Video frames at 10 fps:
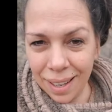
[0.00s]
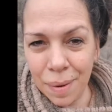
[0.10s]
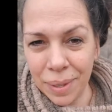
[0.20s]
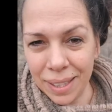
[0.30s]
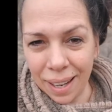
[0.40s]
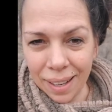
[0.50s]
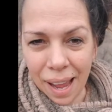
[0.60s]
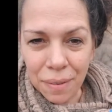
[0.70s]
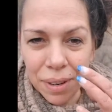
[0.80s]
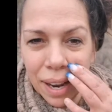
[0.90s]
I'm excited to
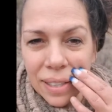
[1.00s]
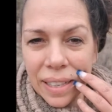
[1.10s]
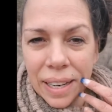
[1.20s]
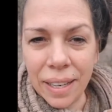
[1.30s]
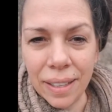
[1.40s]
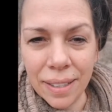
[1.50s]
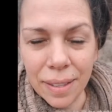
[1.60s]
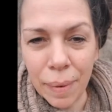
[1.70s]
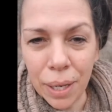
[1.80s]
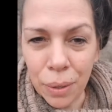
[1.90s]
have you guys here. This is
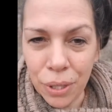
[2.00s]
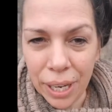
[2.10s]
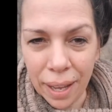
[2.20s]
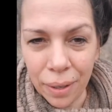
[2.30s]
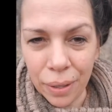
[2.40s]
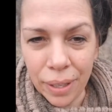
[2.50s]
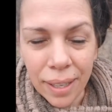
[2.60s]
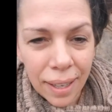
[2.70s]
my new channel,